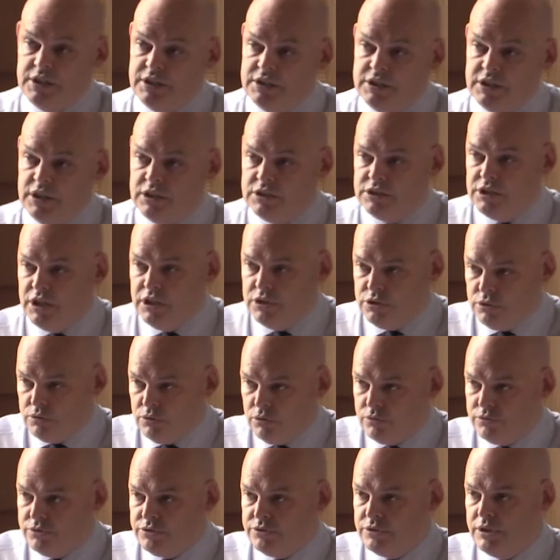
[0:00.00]
to 18 year
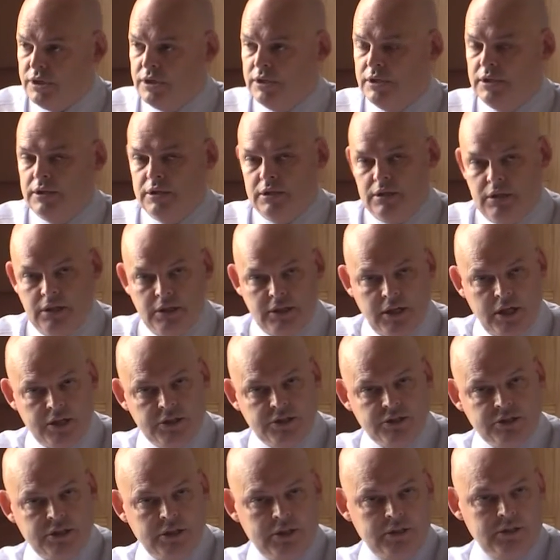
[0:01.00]
olds in
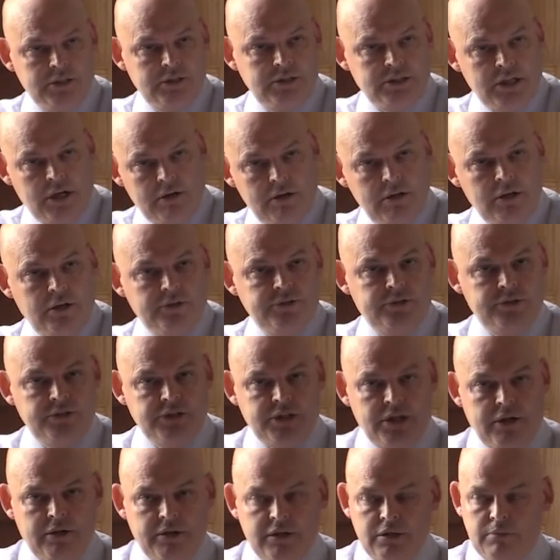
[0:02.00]
Enniskillen, Derry,
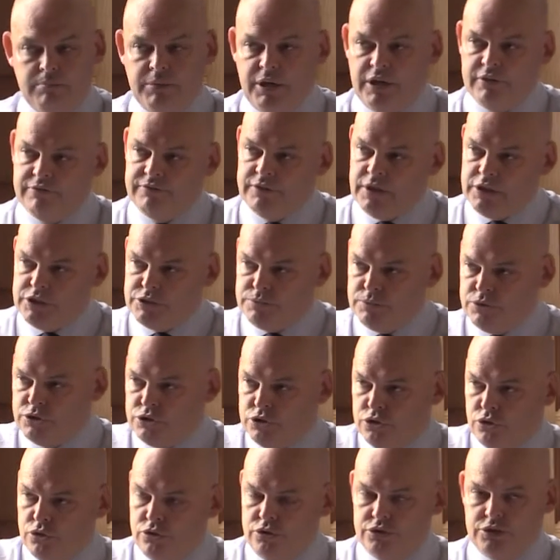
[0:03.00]
Londonderry and Belfast, with
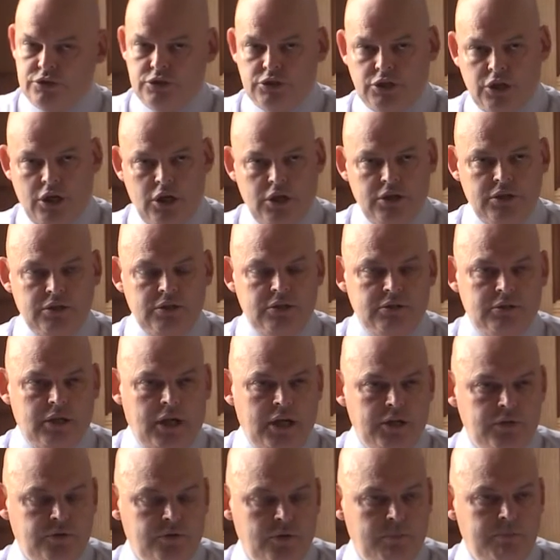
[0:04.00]
schools in Down and
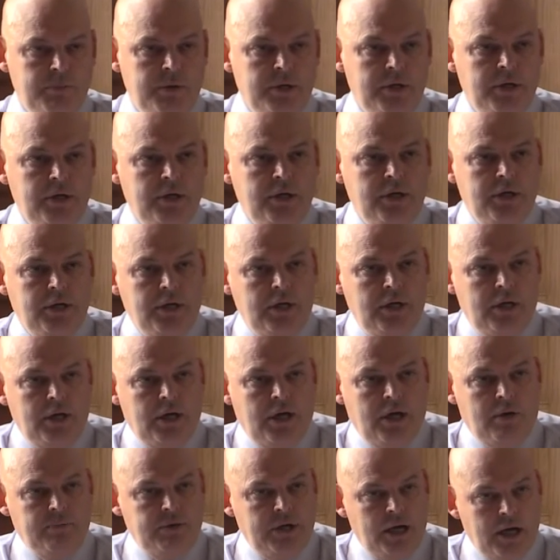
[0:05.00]
Antrim.
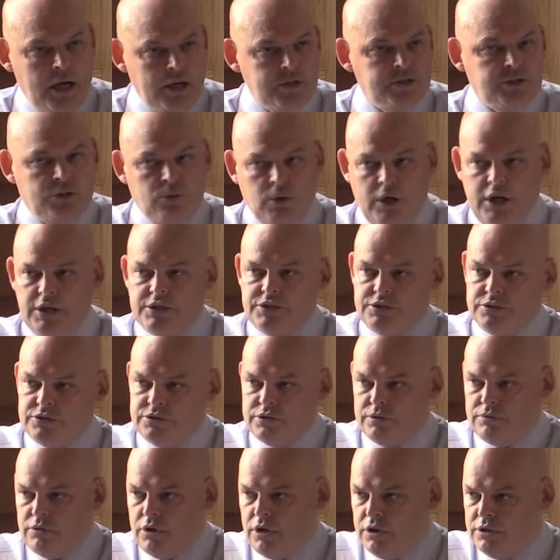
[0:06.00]
And we asked questions
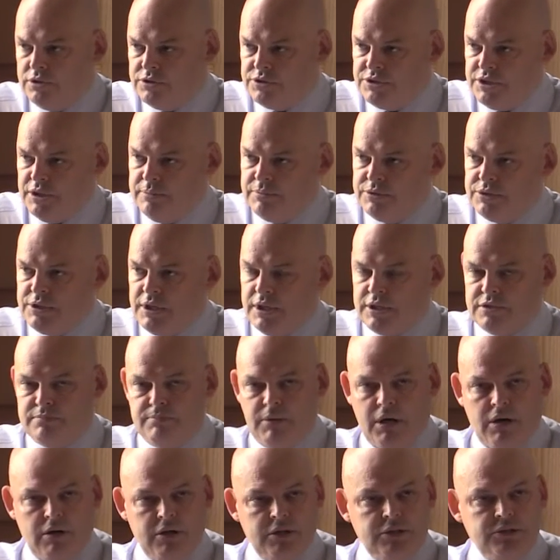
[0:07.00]
around same-sex
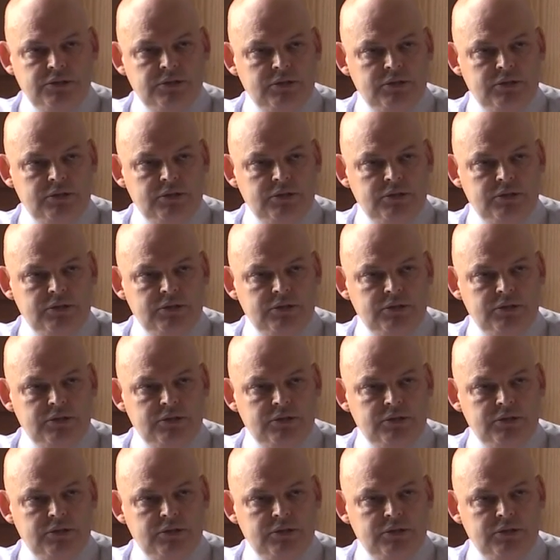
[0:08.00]
marriage